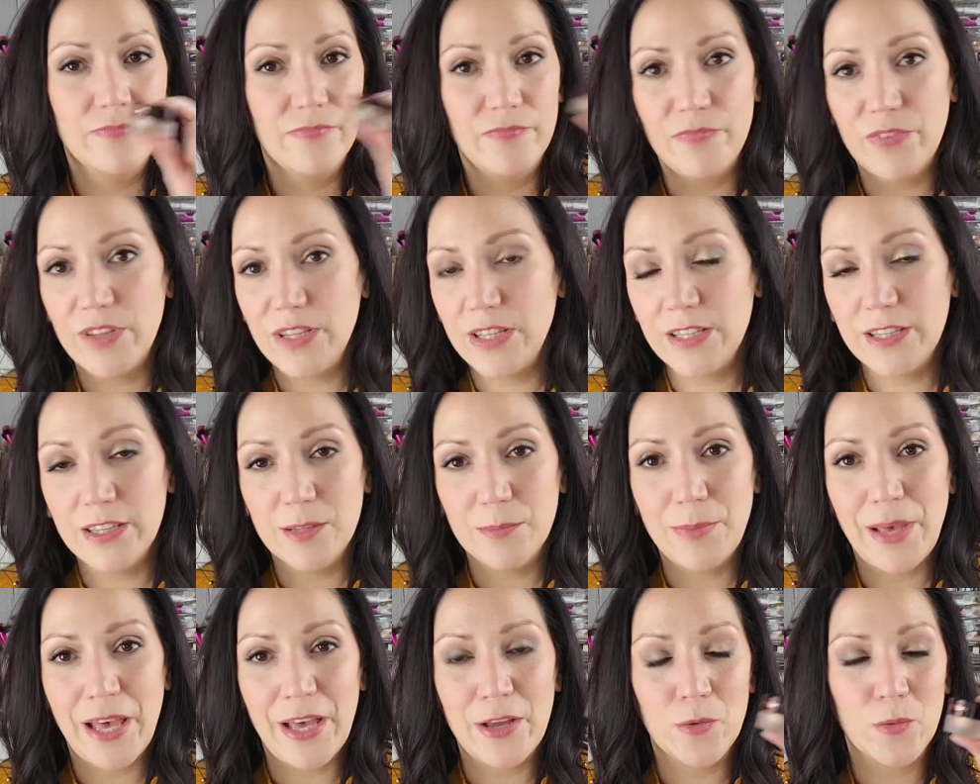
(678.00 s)
fill in the
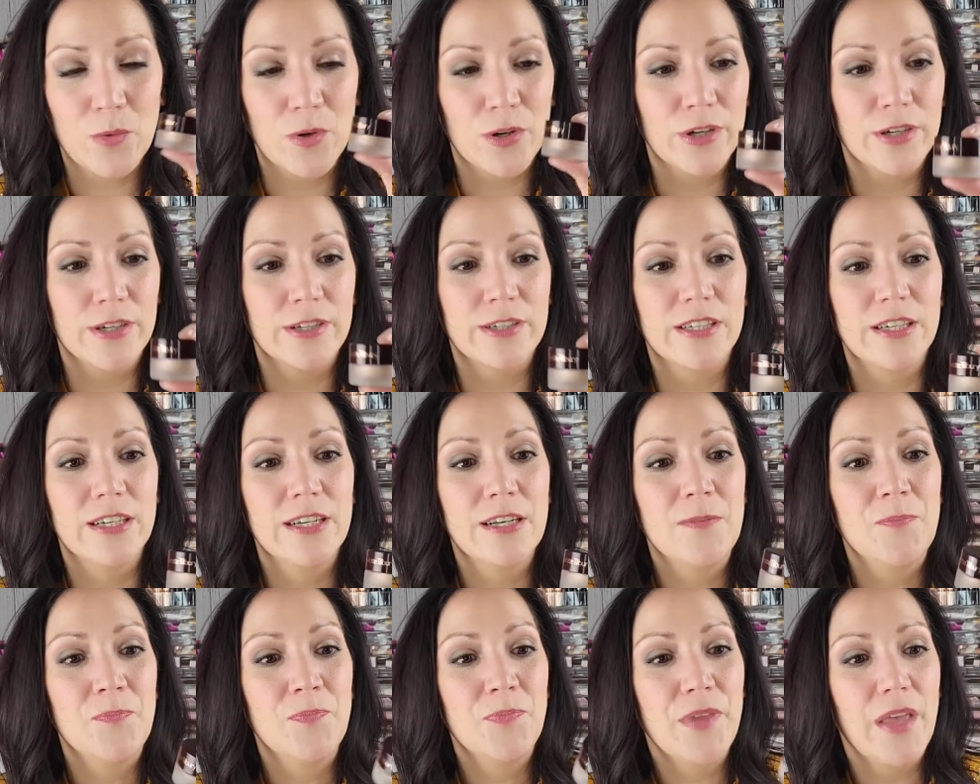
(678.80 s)
bad word,
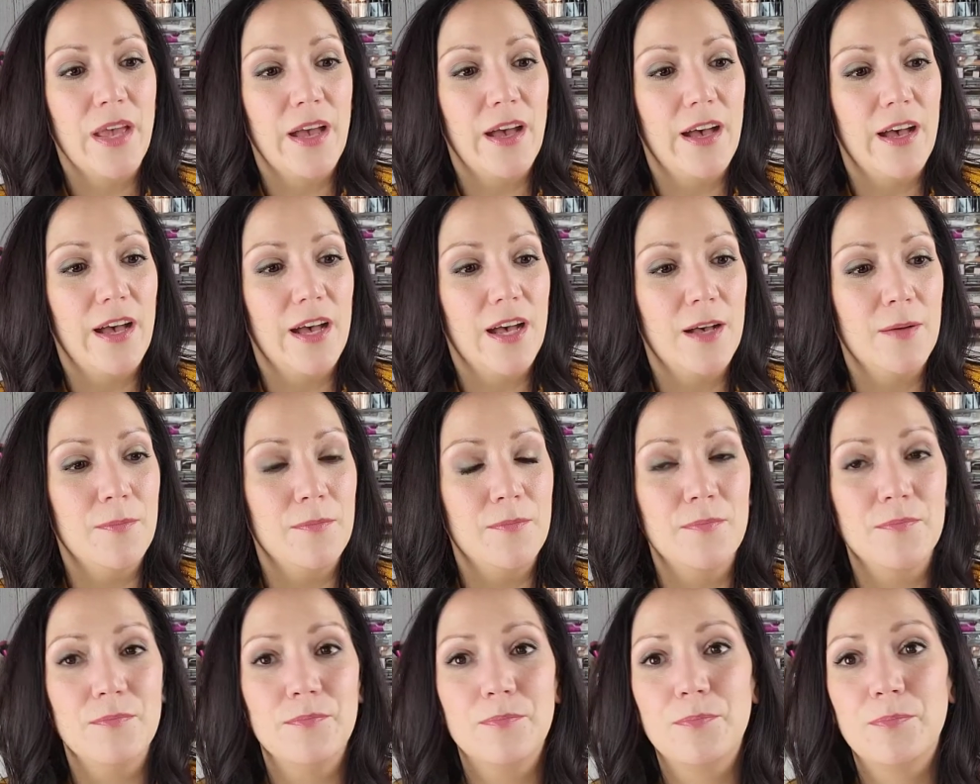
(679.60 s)

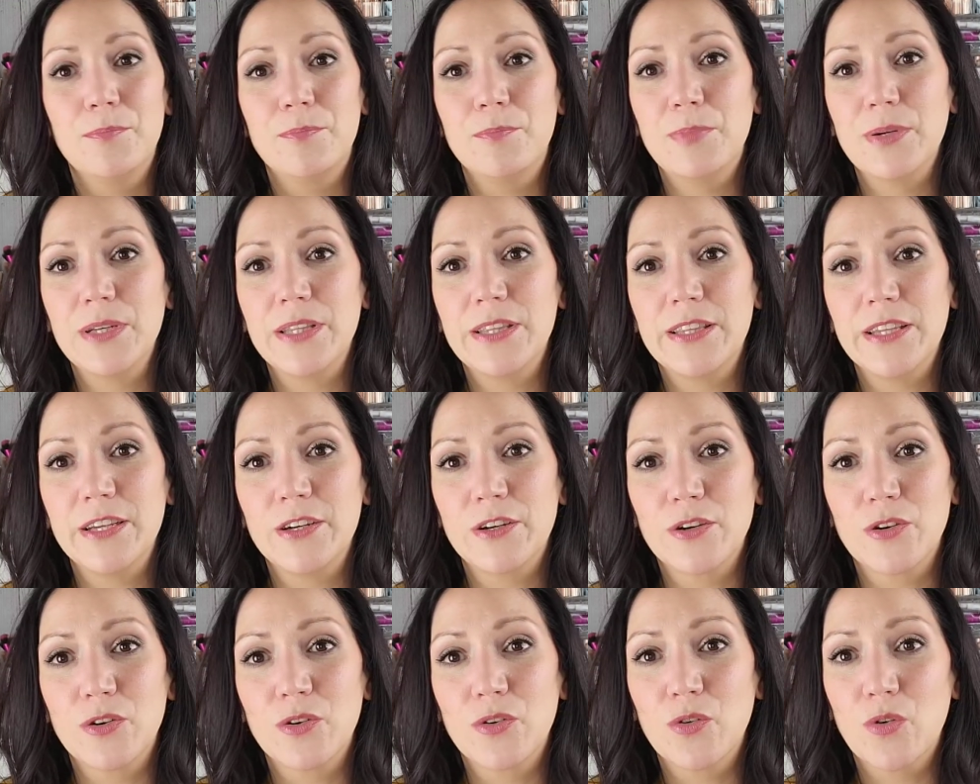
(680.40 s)
but
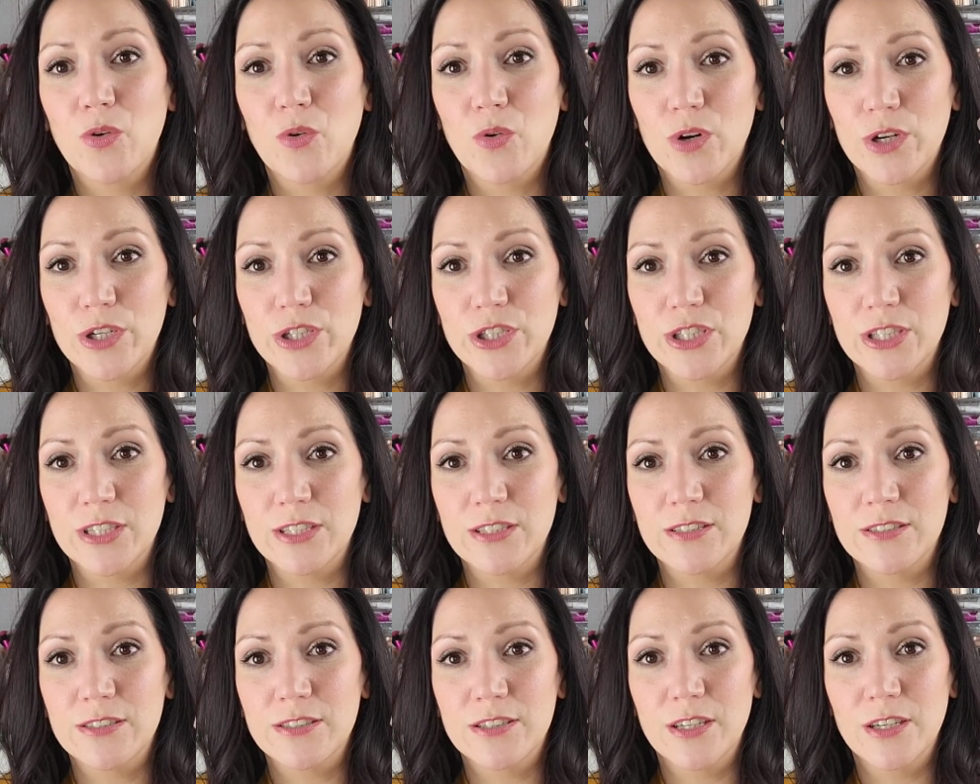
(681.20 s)
they're
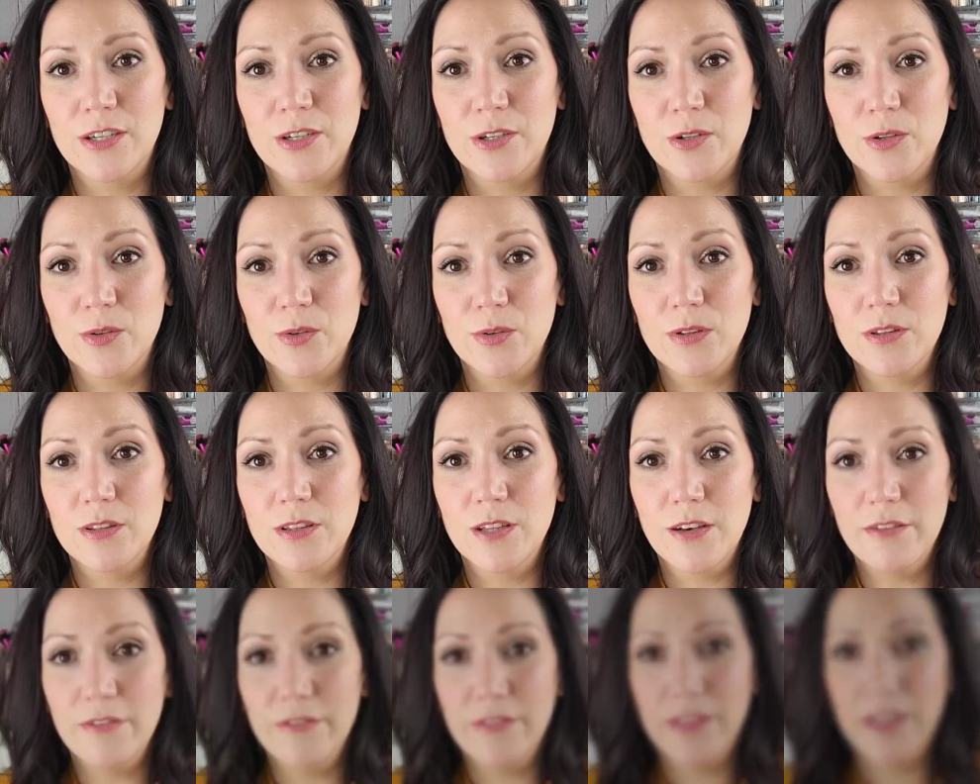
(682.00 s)
gorgeous. So
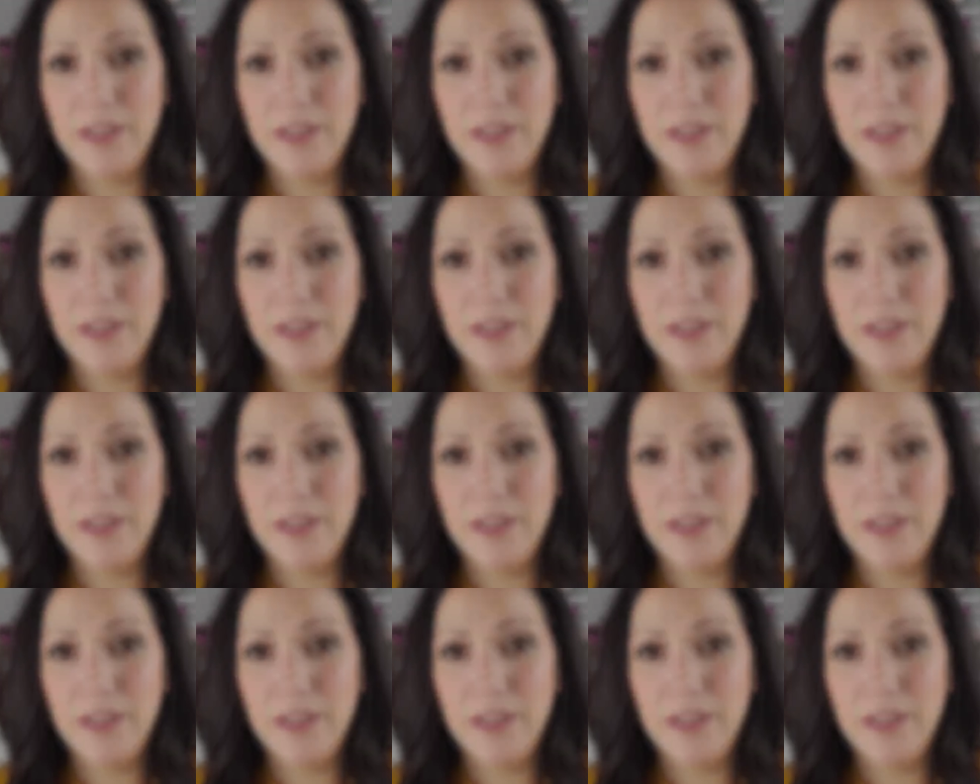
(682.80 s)
love